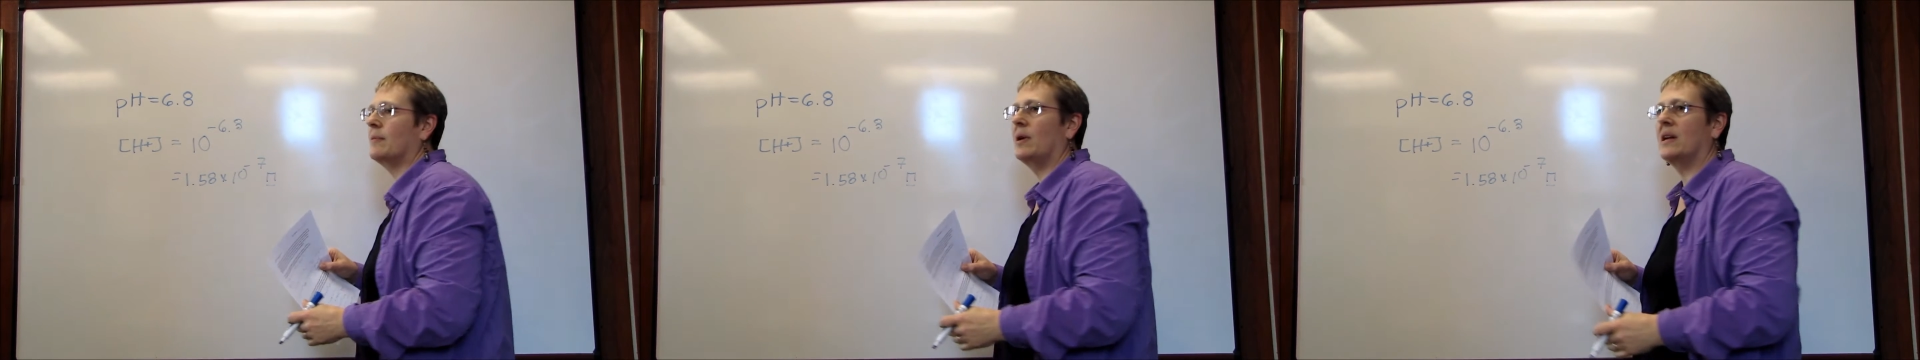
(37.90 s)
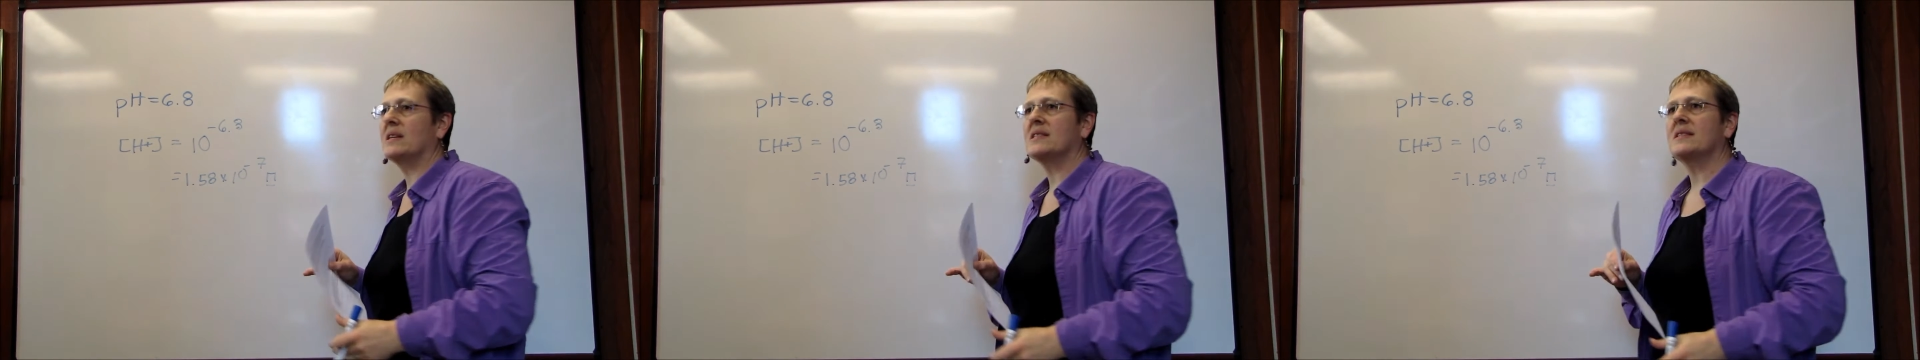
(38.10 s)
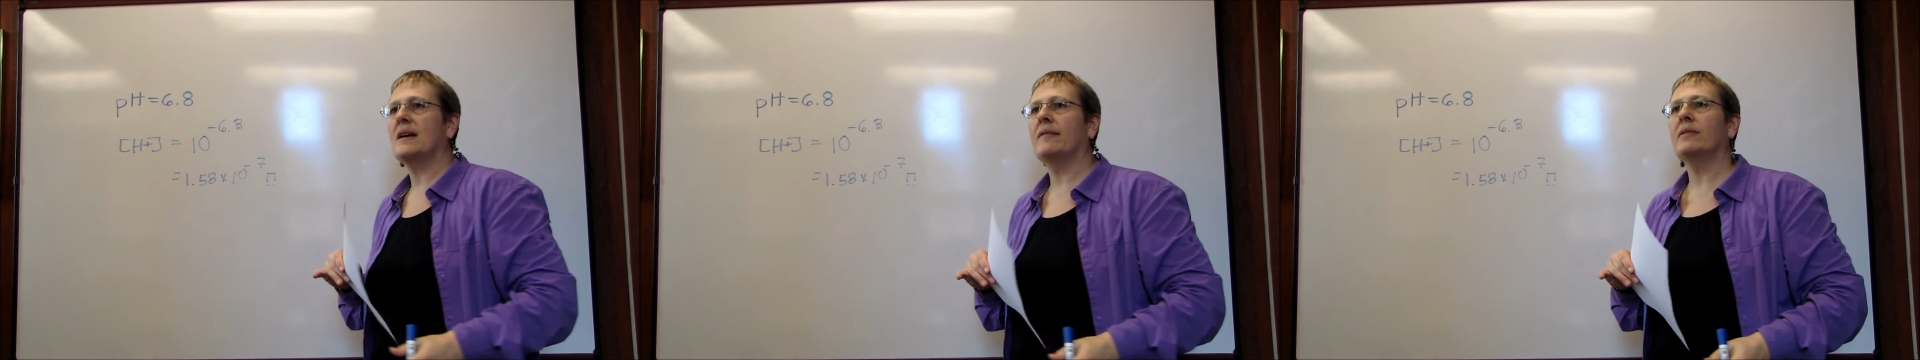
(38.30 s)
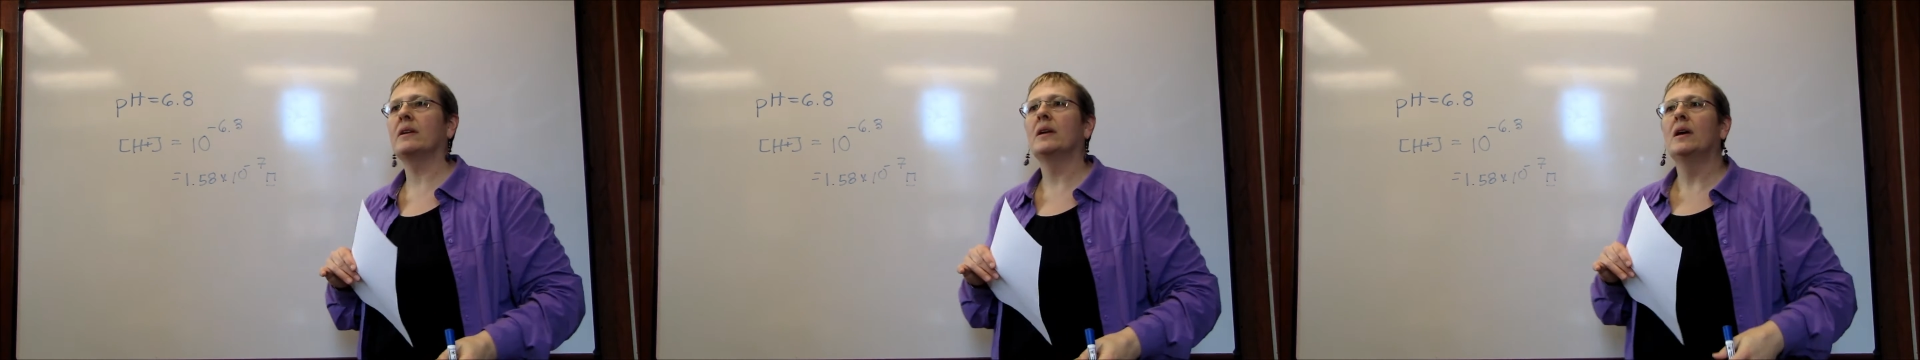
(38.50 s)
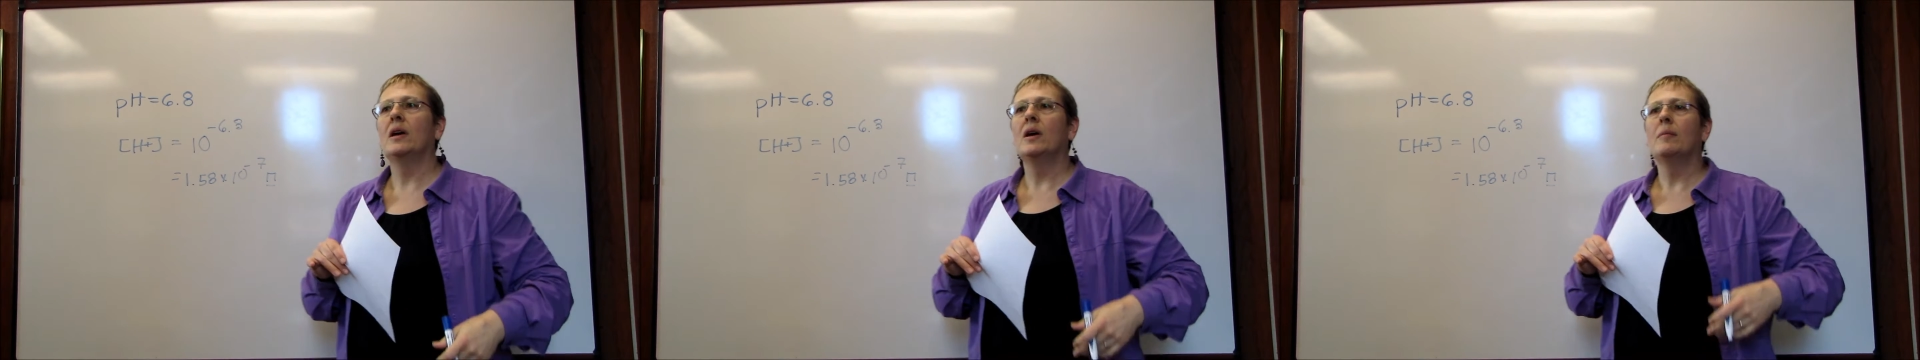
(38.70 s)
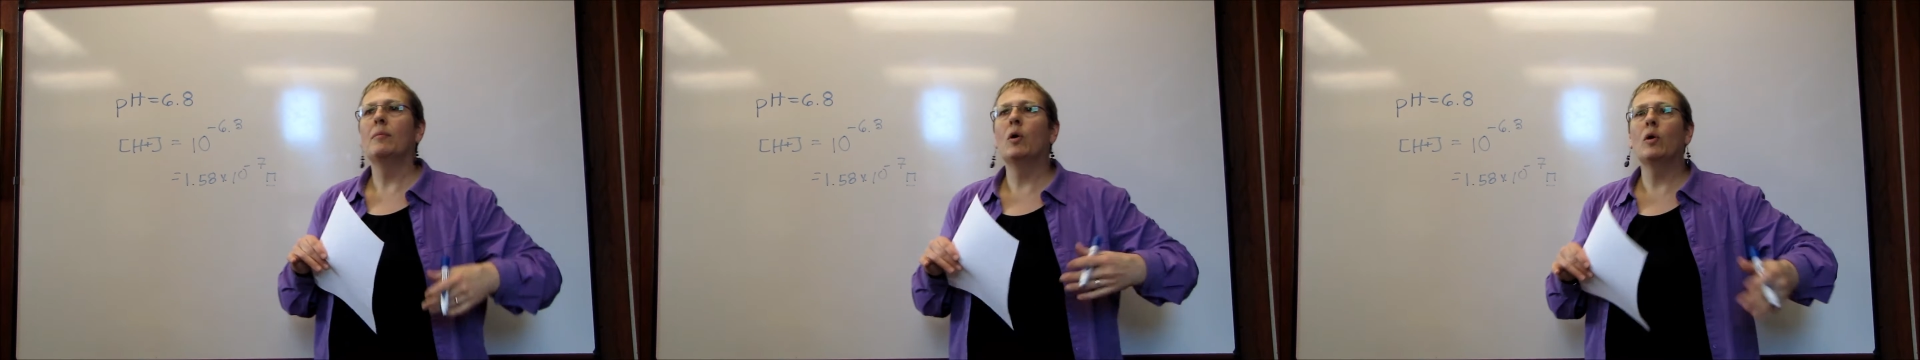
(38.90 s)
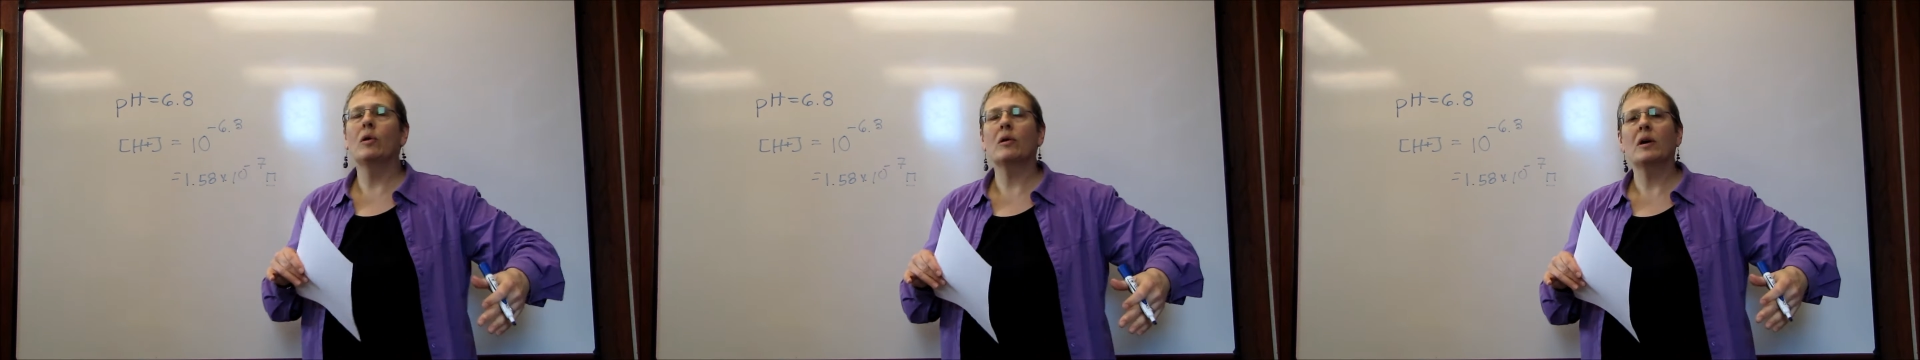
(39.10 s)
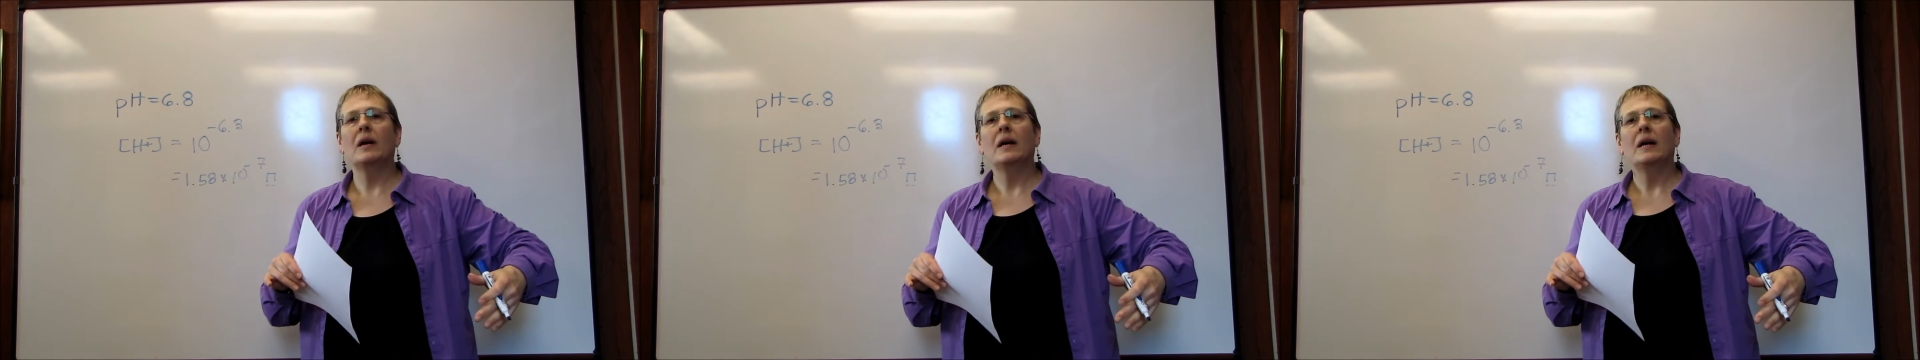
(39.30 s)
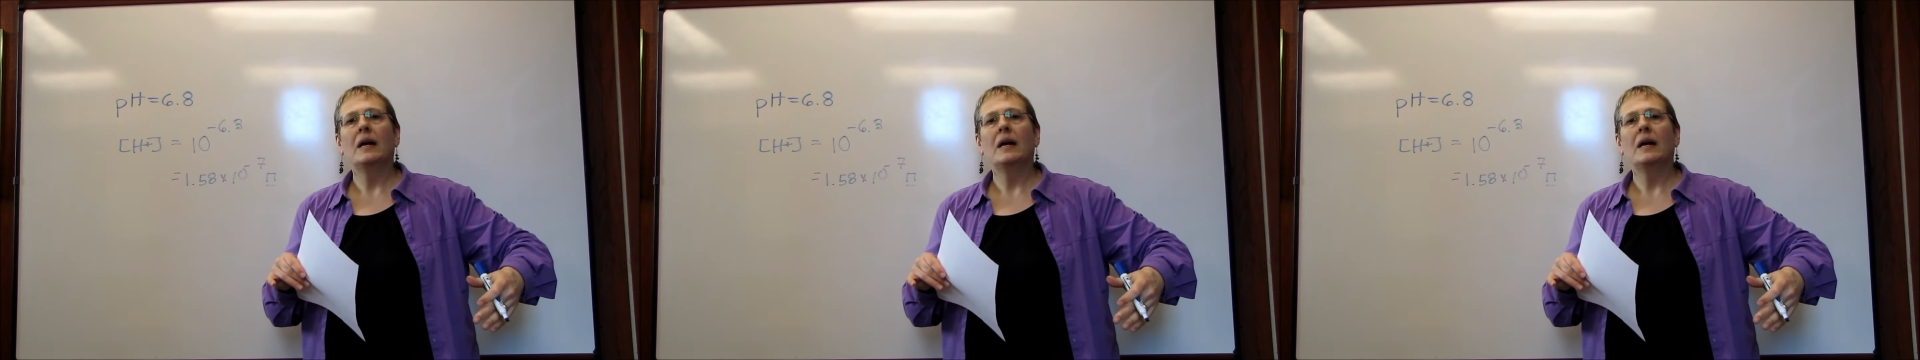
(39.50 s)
the minus 7 molar.